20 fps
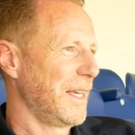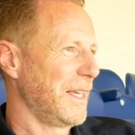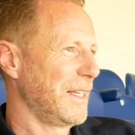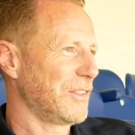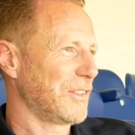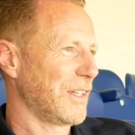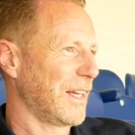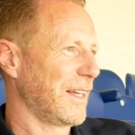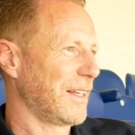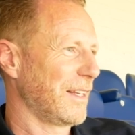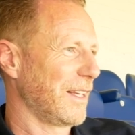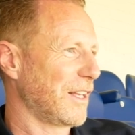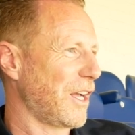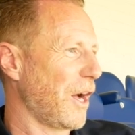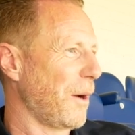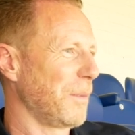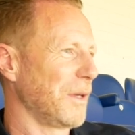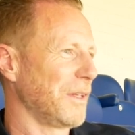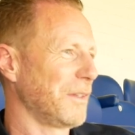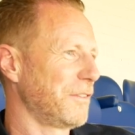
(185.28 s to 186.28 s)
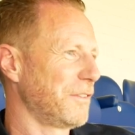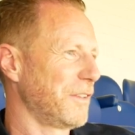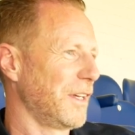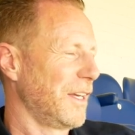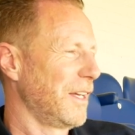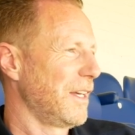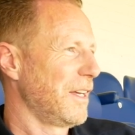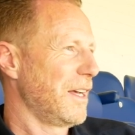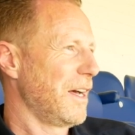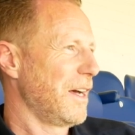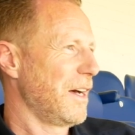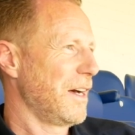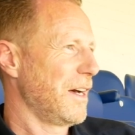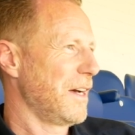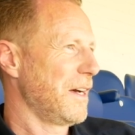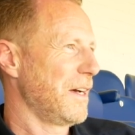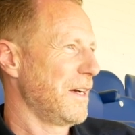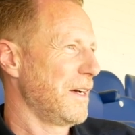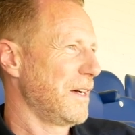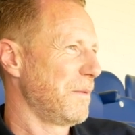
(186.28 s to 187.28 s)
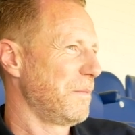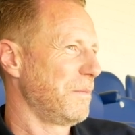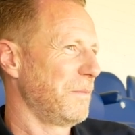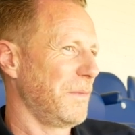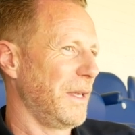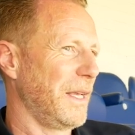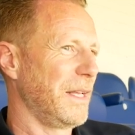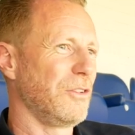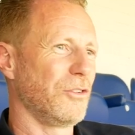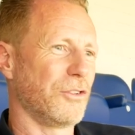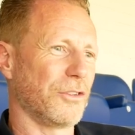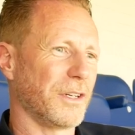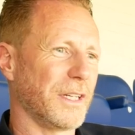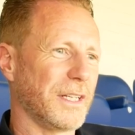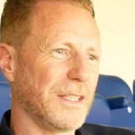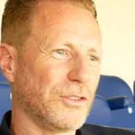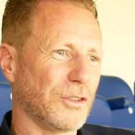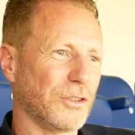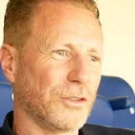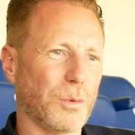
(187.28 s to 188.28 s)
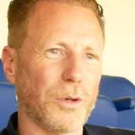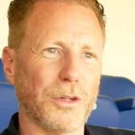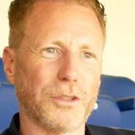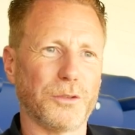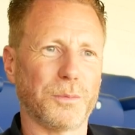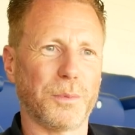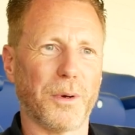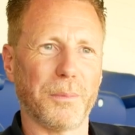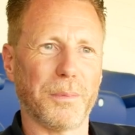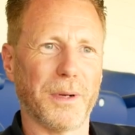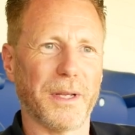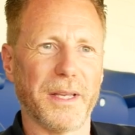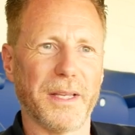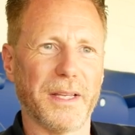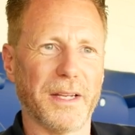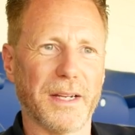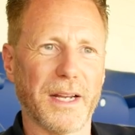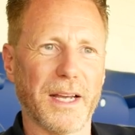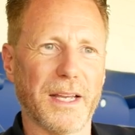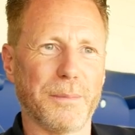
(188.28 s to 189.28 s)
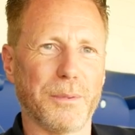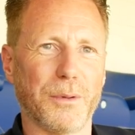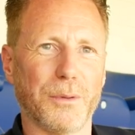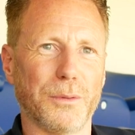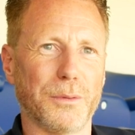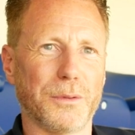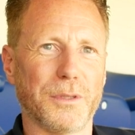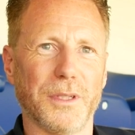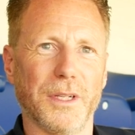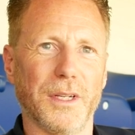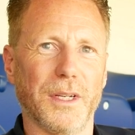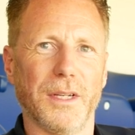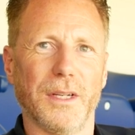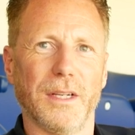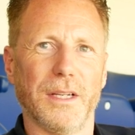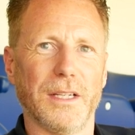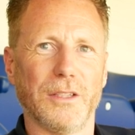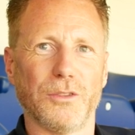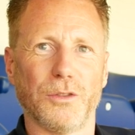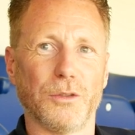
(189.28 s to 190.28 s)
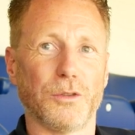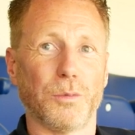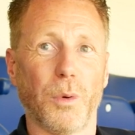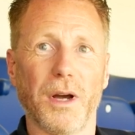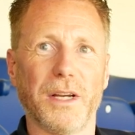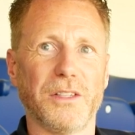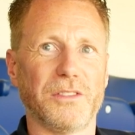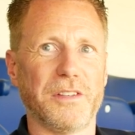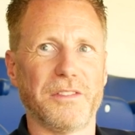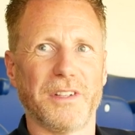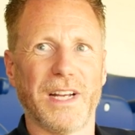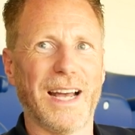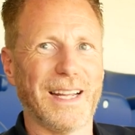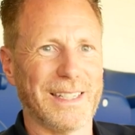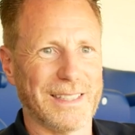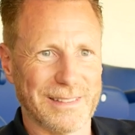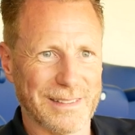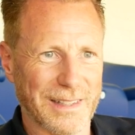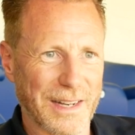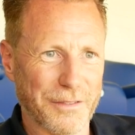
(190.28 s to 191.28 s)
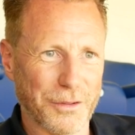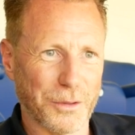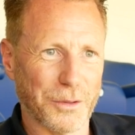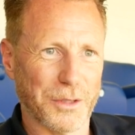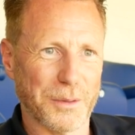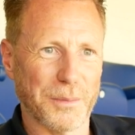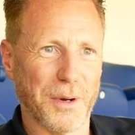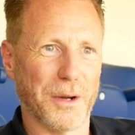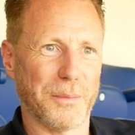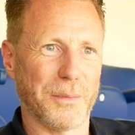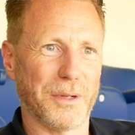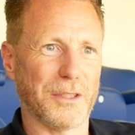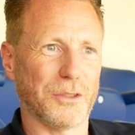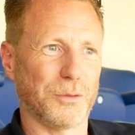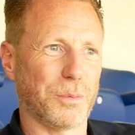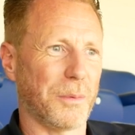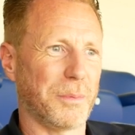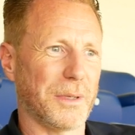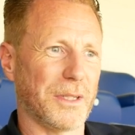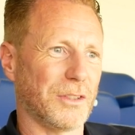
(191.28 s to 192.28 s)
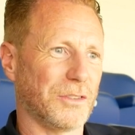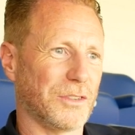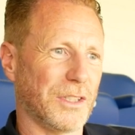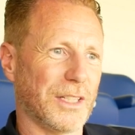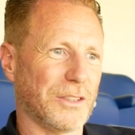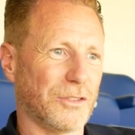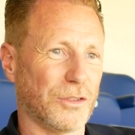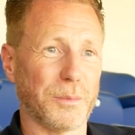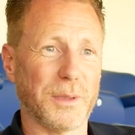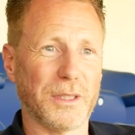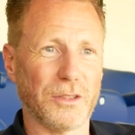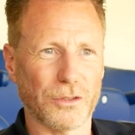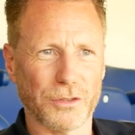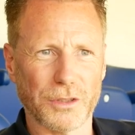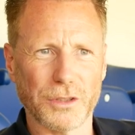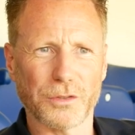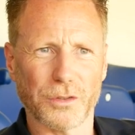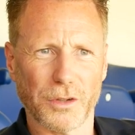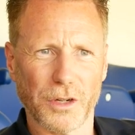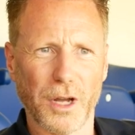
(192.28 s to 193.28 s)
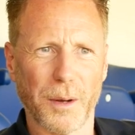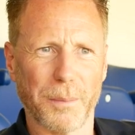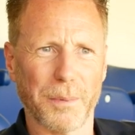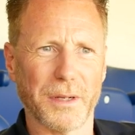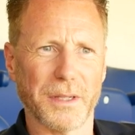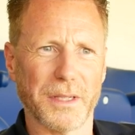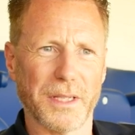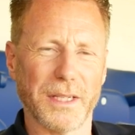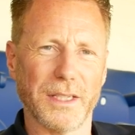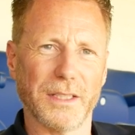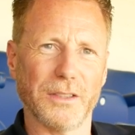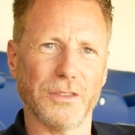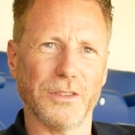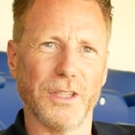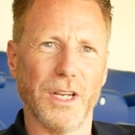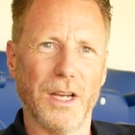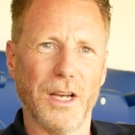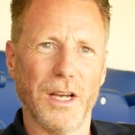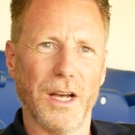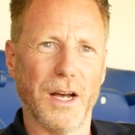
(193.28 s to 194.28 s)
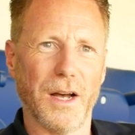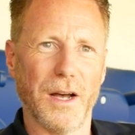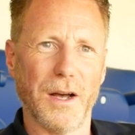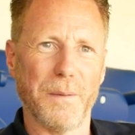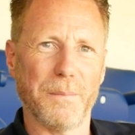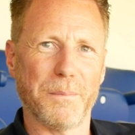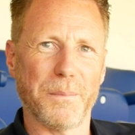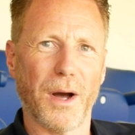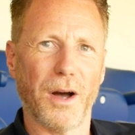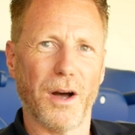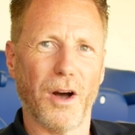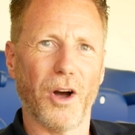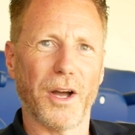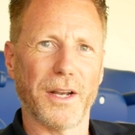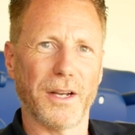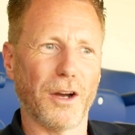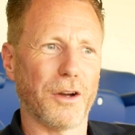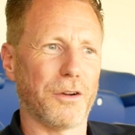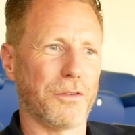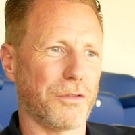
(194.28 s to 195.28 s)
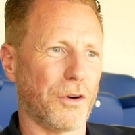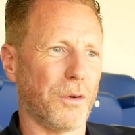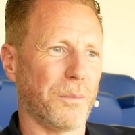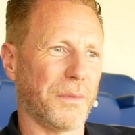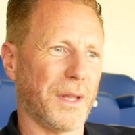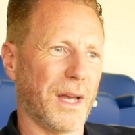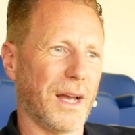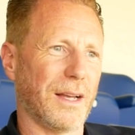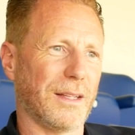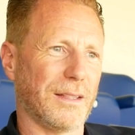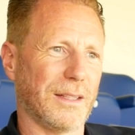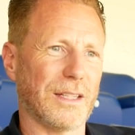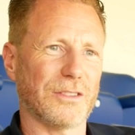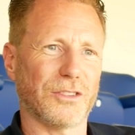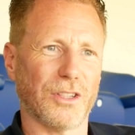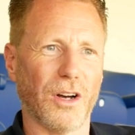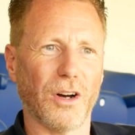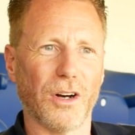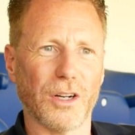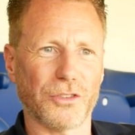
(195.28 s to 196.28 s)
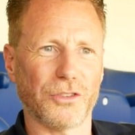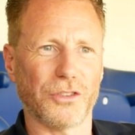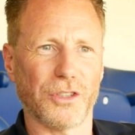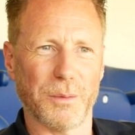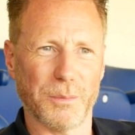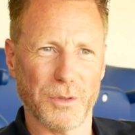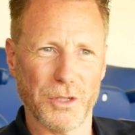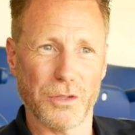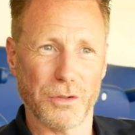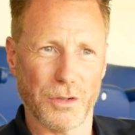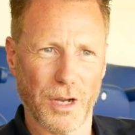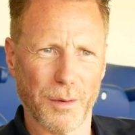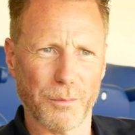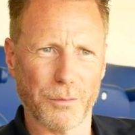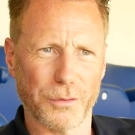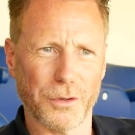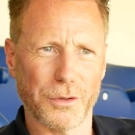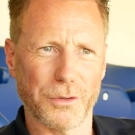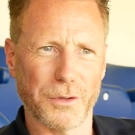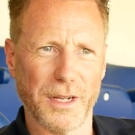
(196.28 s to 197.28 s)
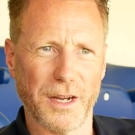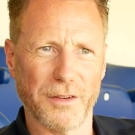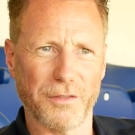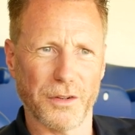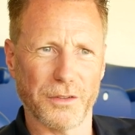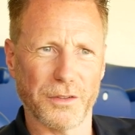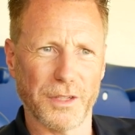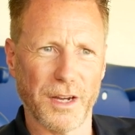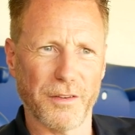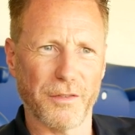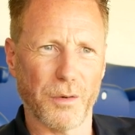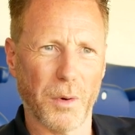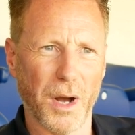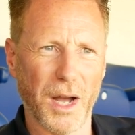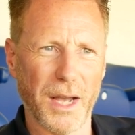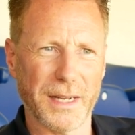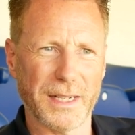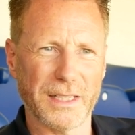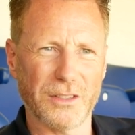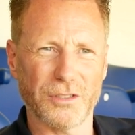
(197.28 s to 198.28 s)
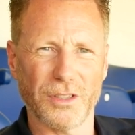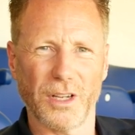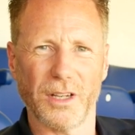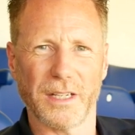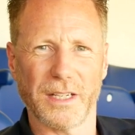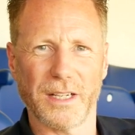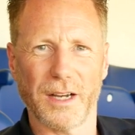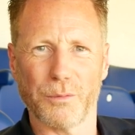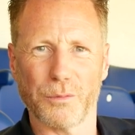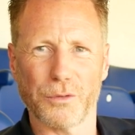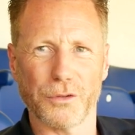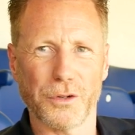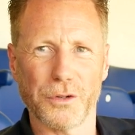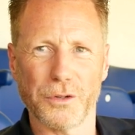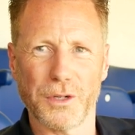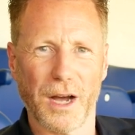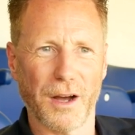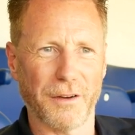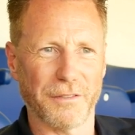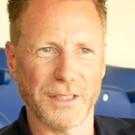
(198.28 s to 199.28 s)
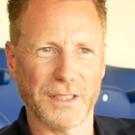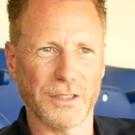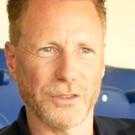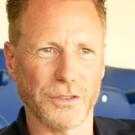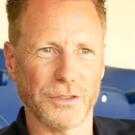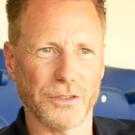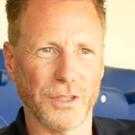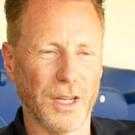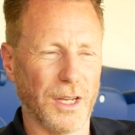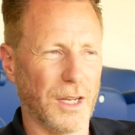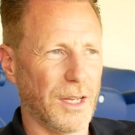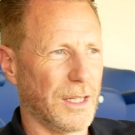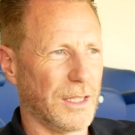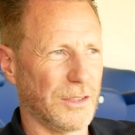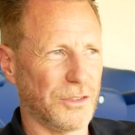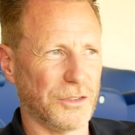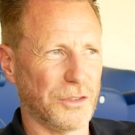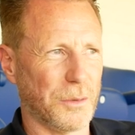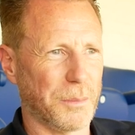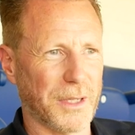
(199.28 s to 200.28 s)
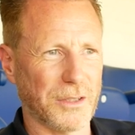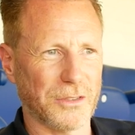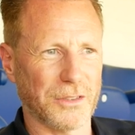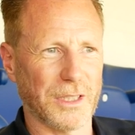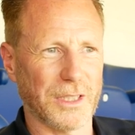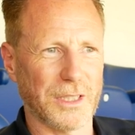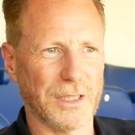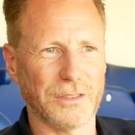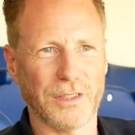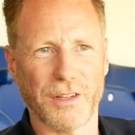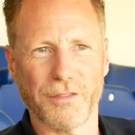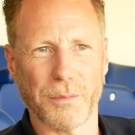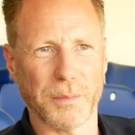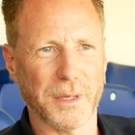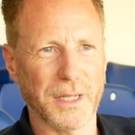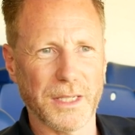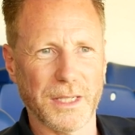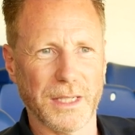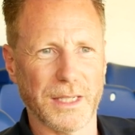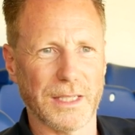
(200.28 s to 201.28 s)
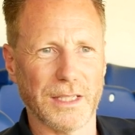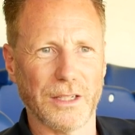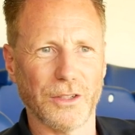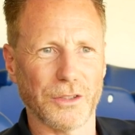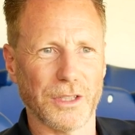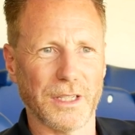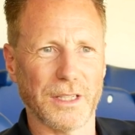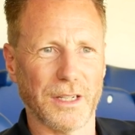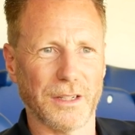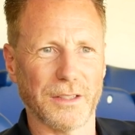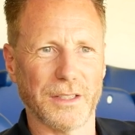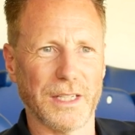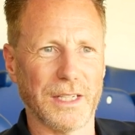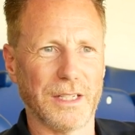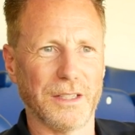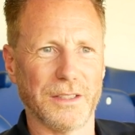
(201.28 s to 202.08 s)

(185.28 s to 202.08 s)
He's had a couple of injuries, is what has probably enabled, is why he's even at this level at the moment. It's probably because he had some injuries for a couple of years. But I know from that's a hardship that you come through the other way, and he's certainly come through that. I think this is the best Nick he's ever been in.